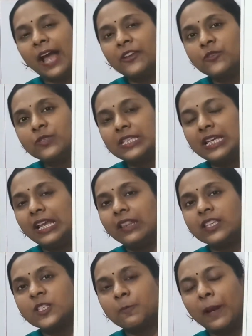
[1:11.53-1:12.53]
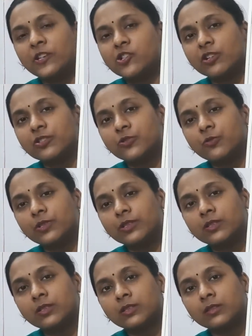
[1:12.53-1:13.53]
can you see in this picture,
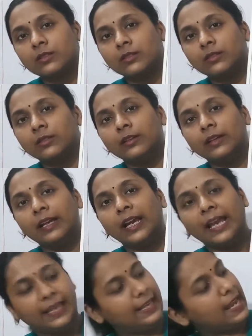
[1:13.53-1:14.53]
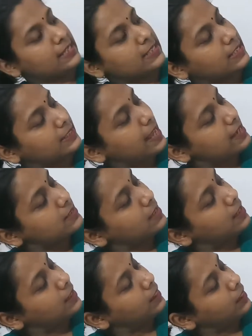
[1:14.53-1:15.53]
students? Yes, there's a
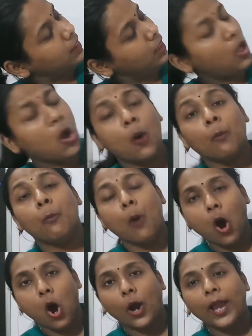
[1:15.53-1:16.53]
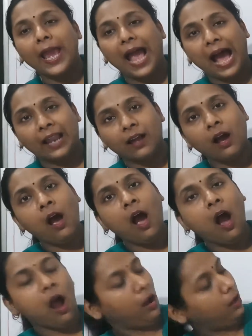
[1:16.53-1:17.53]
little boy and a
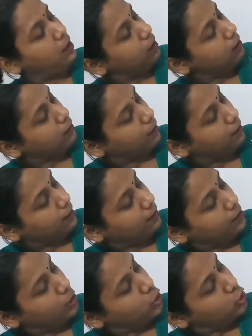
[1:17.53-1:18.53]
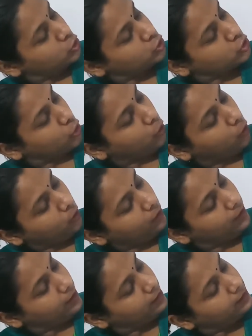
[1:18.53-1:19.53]
girl.
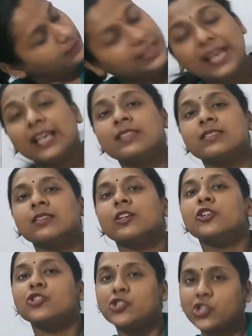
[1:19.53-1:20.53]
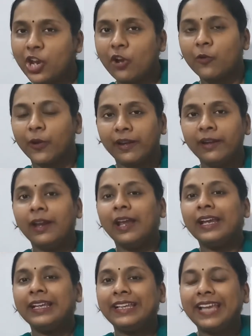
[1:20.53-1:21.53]
So, these children
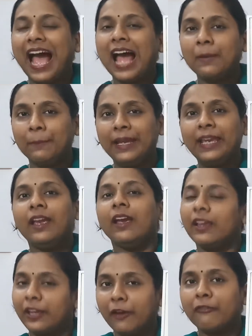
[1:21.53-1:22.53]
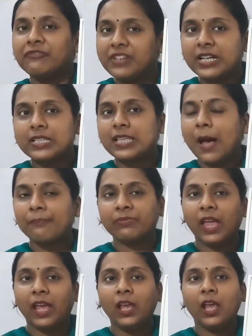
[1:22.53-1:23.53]
can be gifted
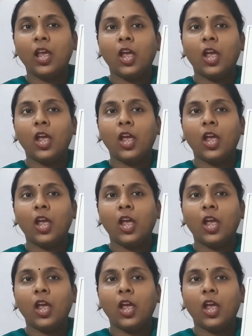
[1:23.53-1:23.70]
something